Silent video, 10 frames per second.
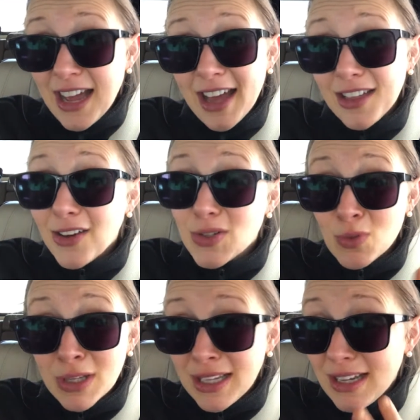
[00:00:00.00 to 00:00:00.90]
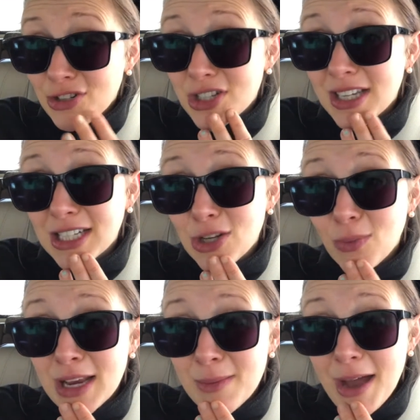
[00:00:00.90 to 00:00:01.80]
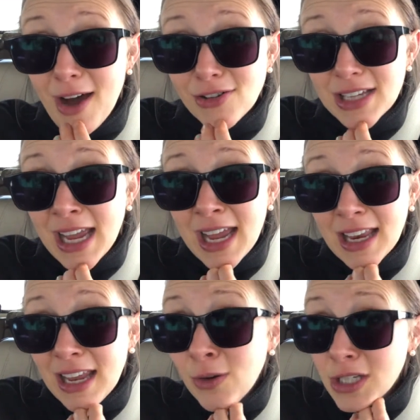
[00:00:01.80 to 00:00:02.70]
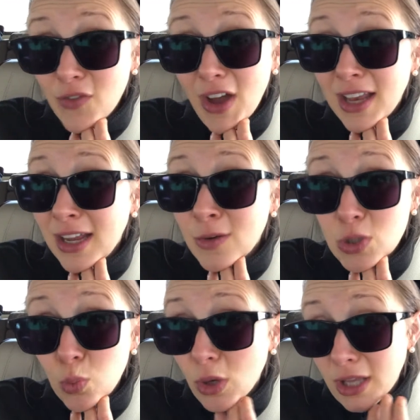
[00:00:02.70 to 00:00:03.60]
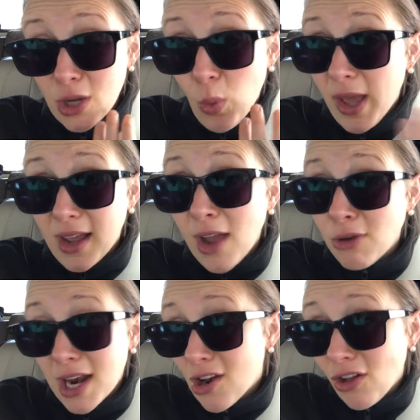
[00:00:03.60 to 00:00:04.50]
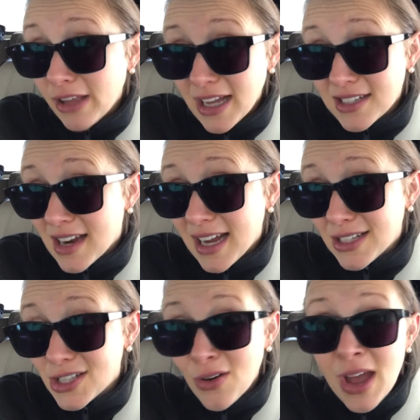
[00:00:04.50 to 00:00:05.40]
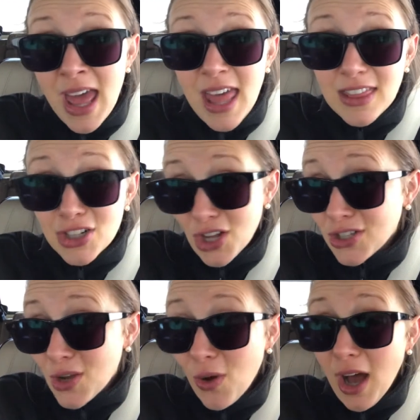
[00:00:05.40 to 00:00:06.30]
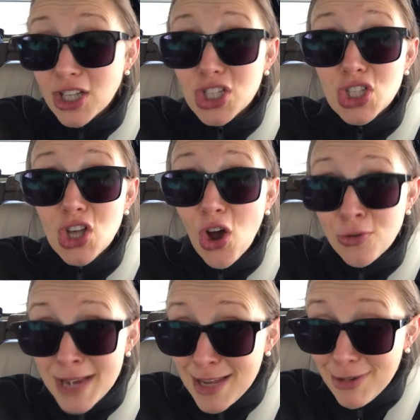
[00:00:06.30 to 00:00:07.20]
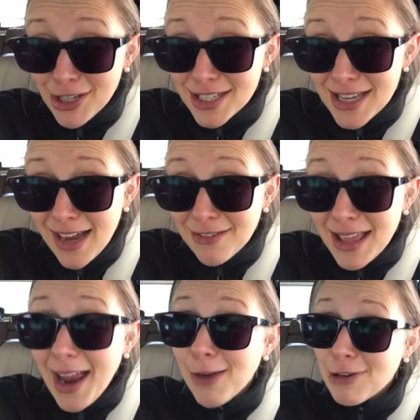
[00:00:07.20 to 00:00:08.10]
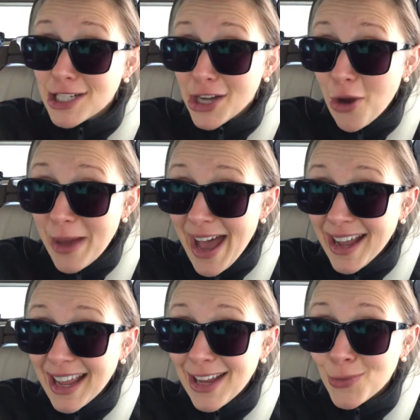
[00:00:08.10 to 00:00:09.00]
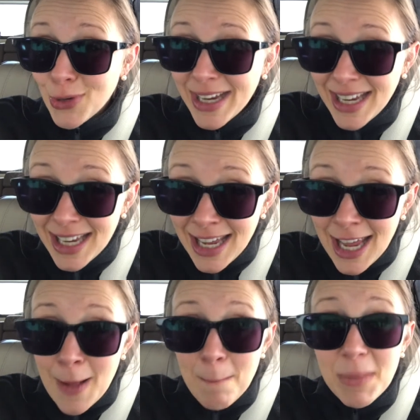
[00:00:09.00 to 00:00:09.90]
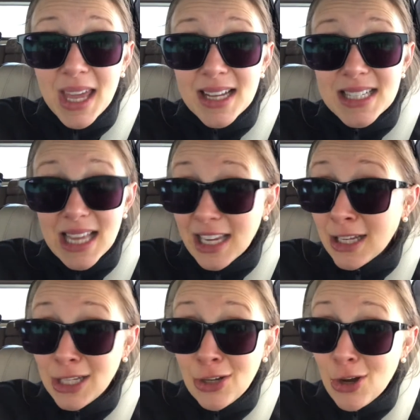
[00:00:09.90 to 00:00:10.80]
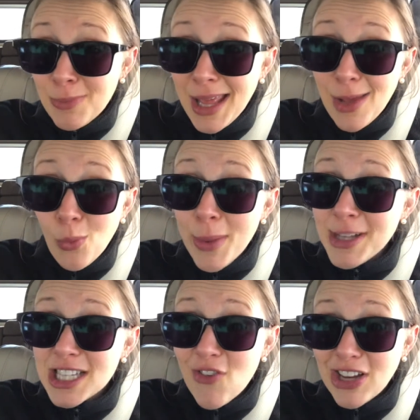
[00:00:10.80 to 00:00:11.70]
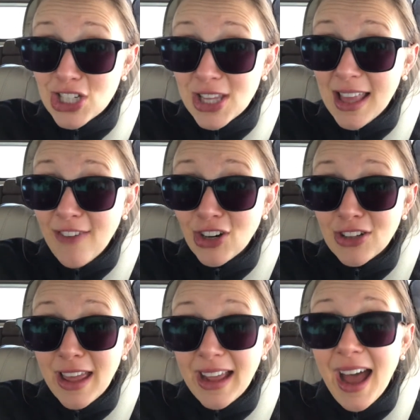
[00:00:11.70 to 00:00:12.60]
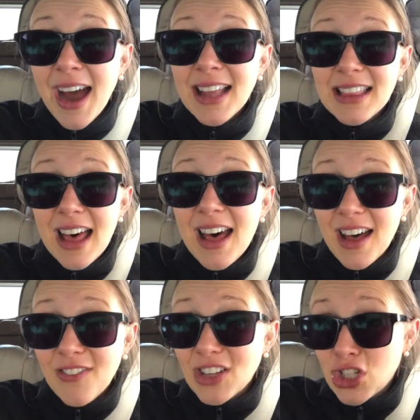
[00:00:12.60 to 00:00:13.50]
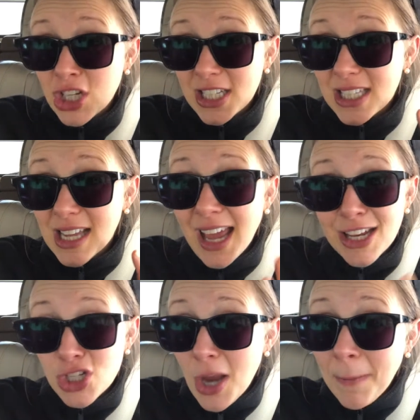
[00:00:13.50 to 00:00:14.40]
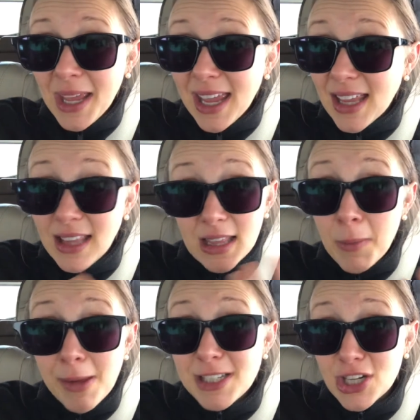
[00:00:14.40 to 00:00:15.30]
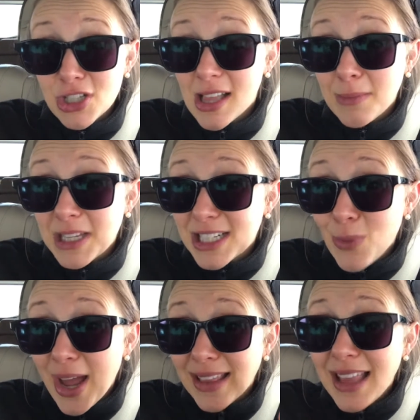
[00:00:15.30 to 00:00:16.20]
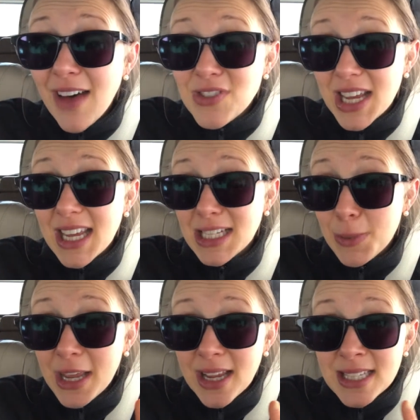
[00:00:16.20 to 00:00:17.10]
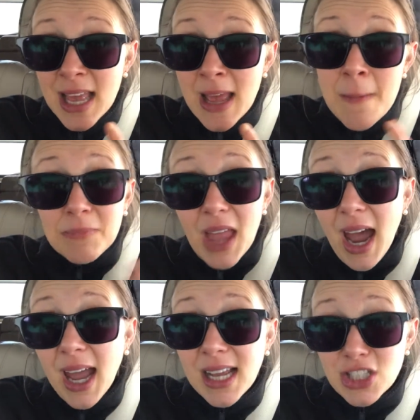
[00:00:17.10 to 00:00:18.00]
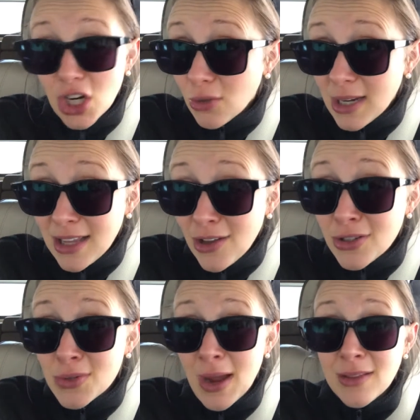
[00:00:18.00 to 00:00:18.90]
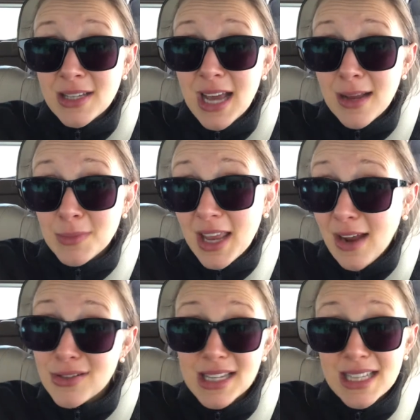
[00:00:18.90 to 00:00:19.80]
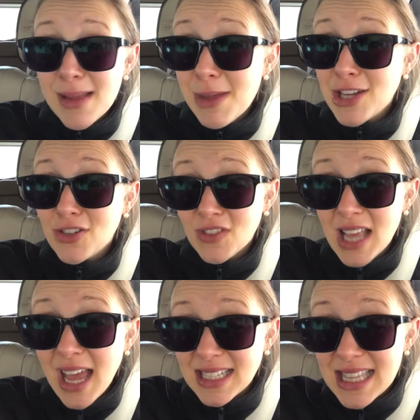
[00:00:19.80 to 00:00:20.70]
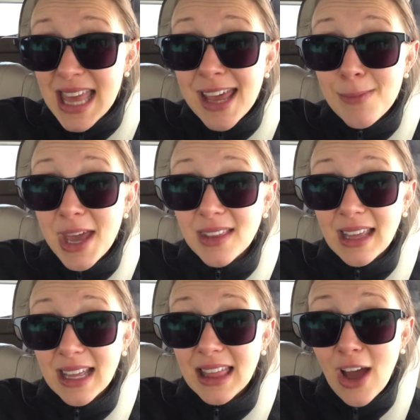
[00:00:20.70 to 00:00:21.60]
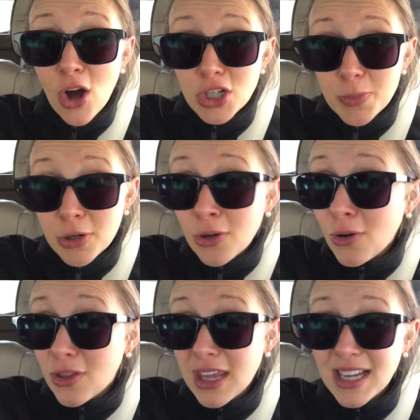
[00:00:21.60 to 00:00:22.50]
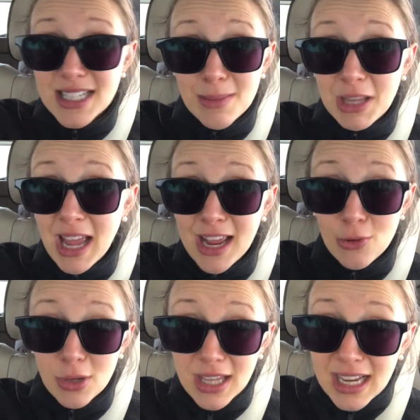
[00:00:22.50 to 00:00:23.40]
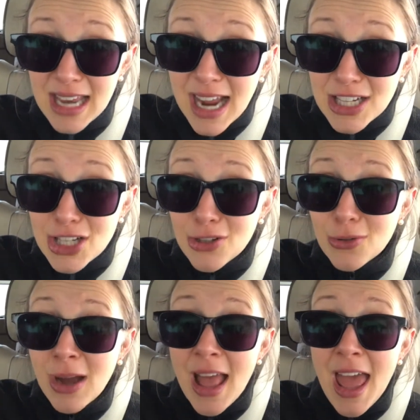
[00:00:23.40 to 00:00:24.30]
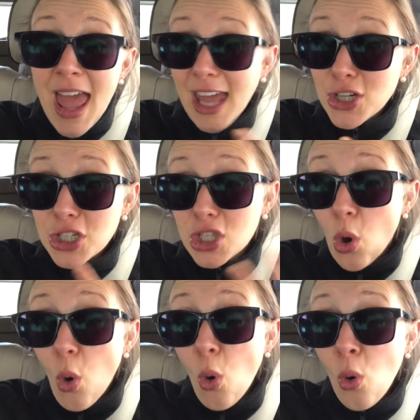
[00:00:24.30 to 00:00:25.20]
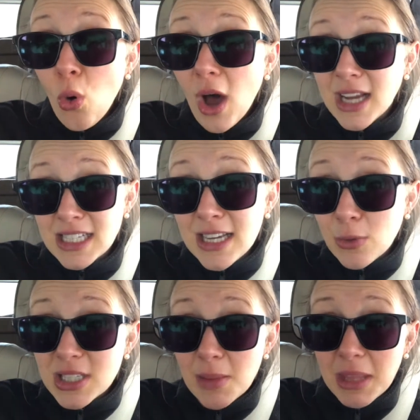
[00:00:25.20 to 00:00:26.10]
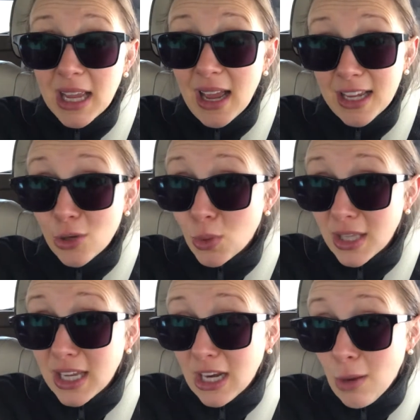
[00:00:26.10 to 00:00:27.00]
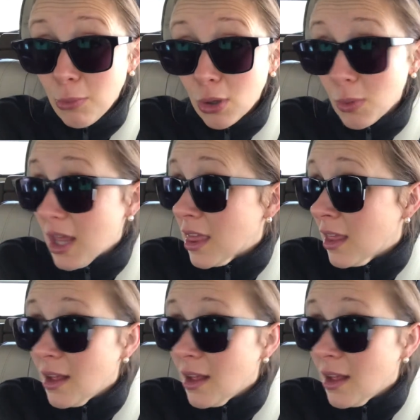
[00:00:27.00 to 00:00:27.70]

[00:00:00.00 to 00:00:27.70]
I thought it was really interesting to read about, and it was fun. It was really quick. I read it all last night. So there's also so many books now that I want to go back and read, because it, you know me, women's fiction lover, like, I love just kind of jumping in, like the Babysitters Club. This is why I loved it, is because I started reading those around the time that I was the same age as them, and, like, that entrepreneurial thing is something I could really connect to, and just the whole idea was something I could really get on board with.